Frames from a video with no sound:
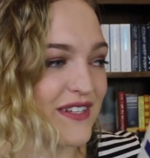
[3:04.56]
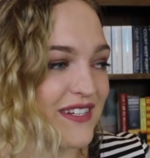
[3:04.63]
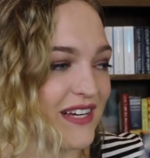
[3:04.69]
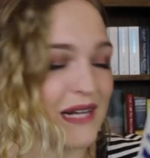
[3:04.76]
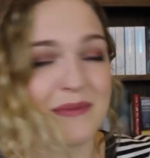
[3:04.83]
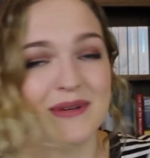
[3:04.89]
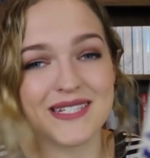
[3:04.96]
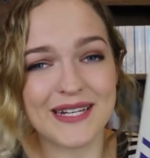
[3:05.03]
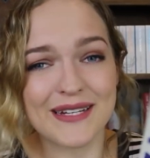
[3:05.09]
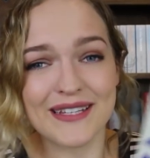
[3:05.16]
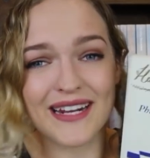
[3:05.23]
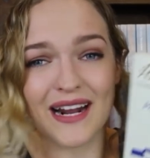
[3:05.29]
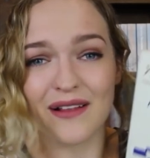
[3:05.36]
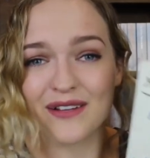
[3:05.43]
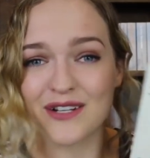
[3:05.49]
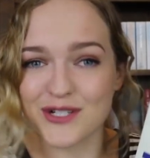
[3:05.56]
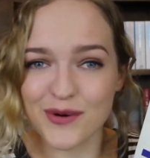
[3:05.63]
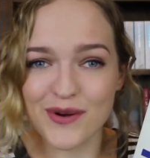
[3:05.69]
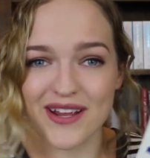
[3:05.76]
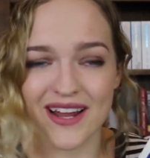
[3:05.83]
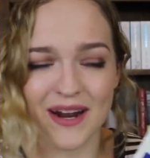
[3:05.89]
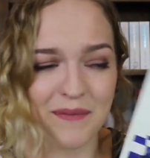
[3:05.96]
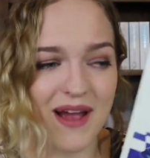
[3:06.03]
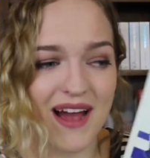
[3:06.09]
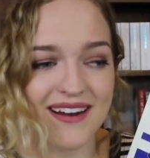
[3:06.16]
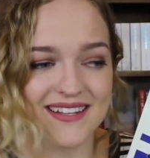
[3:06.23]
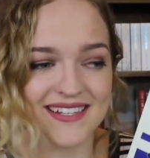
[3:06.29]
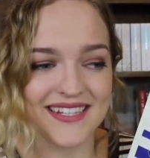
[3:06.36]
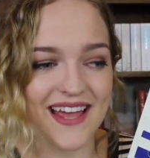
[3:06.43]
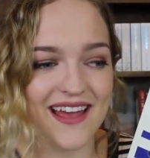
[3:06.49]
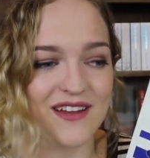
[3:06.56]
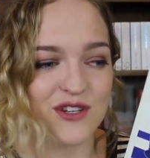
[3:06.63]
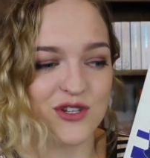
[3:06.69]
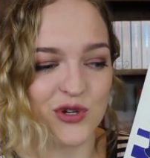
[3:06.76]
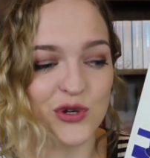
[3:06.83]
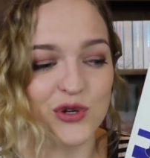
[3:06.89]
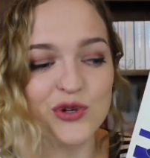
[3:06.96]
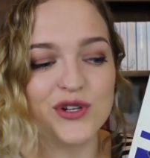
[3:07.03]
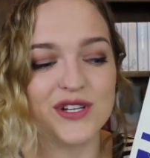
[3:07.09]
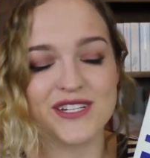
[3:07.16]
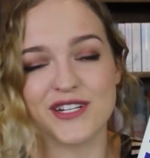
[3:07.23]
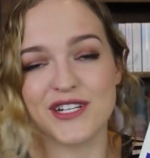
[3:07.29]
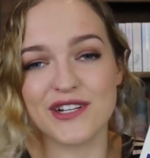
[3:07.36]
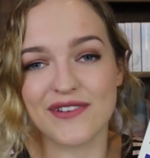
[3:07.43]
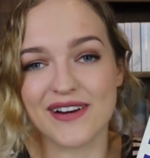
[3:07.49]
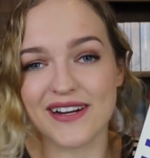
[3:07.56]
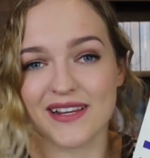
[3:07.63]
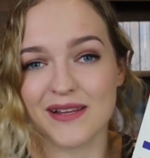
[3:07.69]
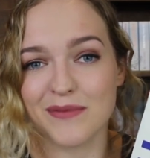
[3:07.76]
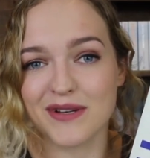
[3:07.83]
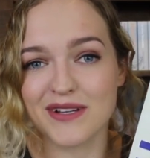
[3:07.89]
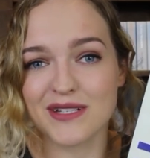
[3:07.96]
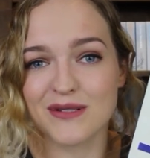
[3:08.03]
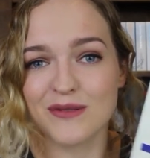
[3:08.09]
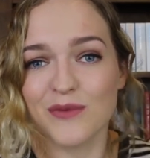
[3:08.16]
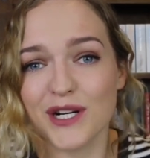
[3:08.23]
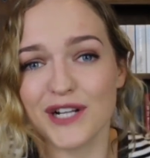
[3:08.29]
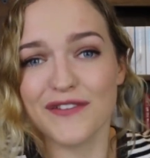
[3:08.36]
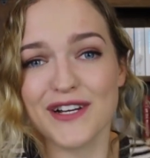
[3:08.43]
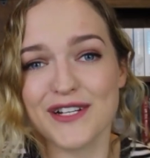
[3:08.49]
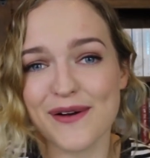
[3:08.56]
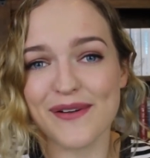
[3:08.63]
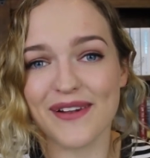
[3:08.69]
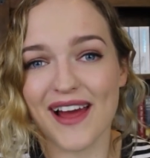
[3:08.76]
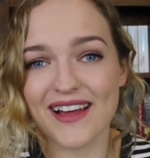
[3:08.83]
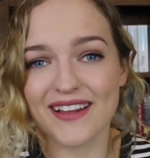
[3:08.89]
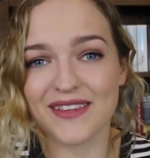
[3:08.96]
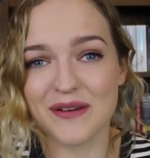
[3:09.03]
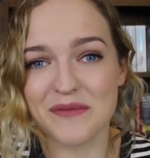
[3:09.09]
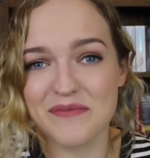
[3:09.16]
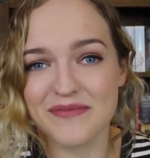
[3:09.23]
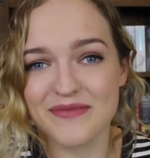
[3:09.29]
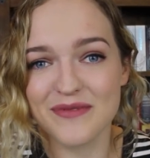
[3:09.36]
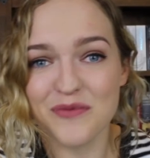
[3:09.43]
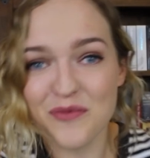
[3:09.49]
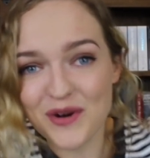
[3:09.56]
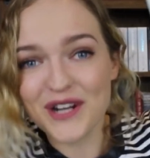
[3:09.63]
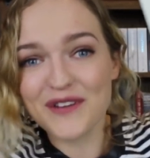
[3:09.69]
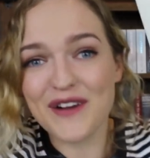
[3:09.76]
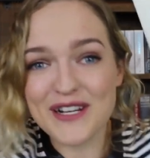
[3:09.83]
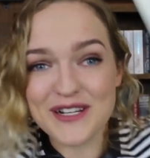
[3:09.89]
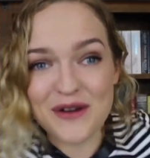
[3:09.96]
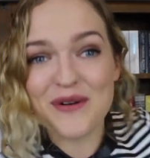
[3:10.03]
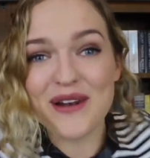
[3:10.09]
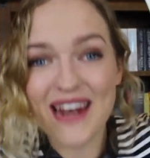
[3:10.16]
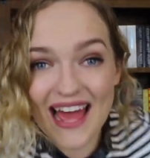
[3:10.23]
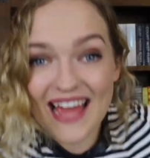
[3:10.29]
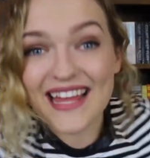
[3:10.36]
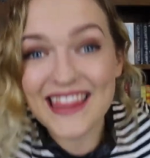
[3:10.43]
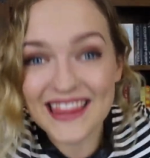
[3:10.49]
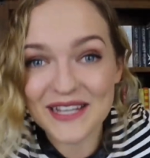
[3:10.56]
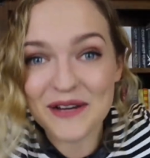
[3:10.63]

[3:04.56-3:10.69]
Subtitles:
it's going to be something that I'll enjoy, and I'm kind of scared to continue reading them, because what if I don't like them? What if I don't like